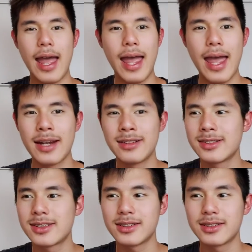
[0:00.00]

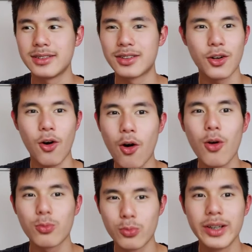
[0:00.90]
And they're
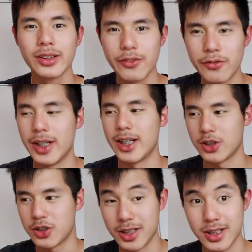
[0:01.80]
all really
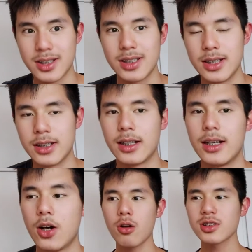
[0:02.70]
fitting to the scene.
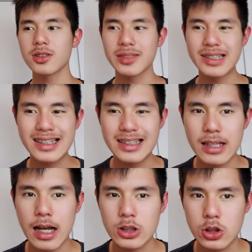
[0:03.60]
Also, this is
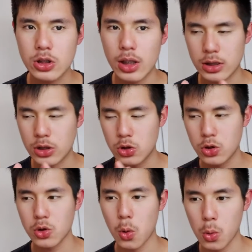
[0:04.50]
not a
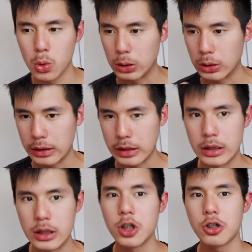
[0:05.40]

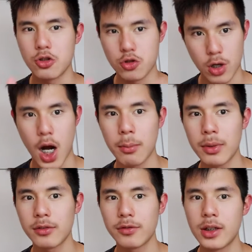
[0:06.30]
solely
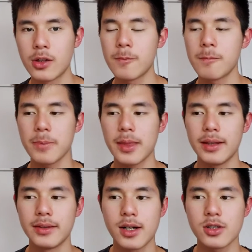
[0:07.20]
drama film.
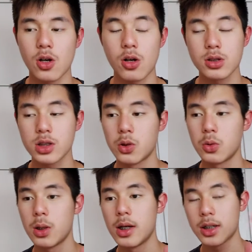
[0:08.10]
There's
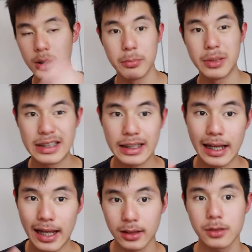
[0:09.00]
also comedic
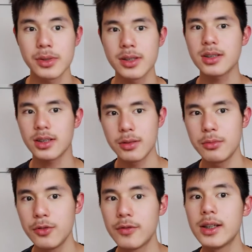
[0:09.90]
elements in the
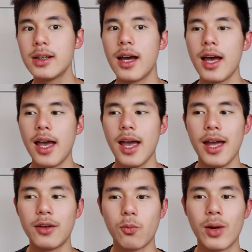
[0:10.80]
movie.
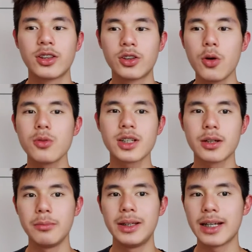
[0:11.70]
And when those
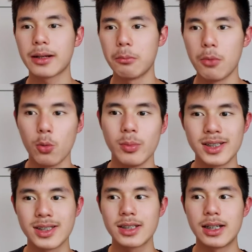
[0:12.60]
comedic
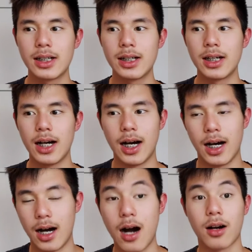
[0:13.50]
moments
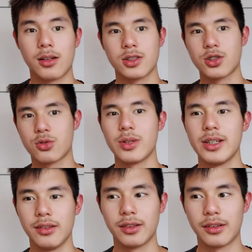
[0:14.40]
are on
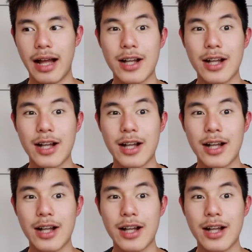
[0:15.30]
screen, they're